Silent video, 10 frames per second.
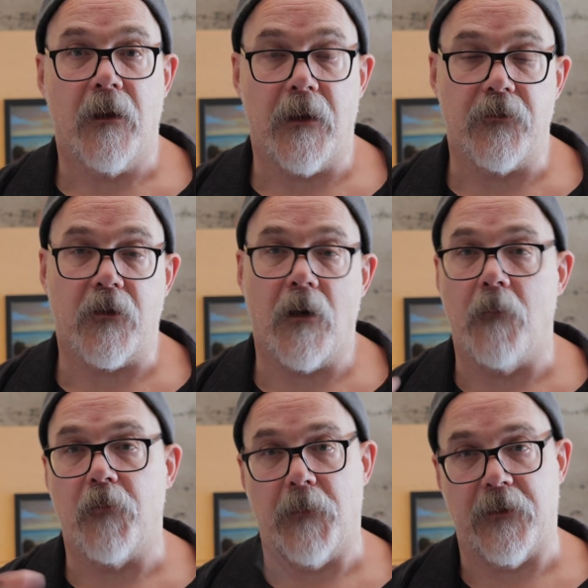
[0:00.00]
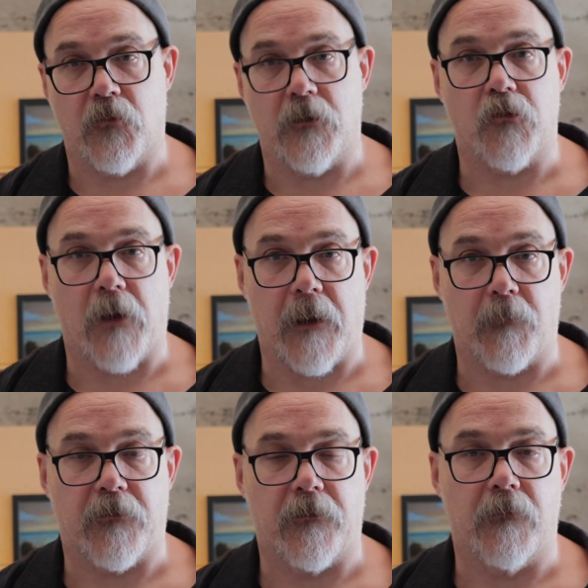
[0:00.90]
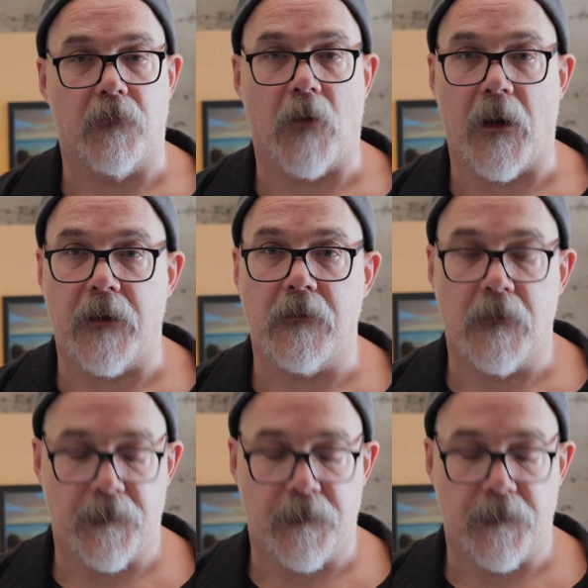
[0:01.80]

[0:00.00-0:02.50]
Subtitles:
into complementary shapes, right?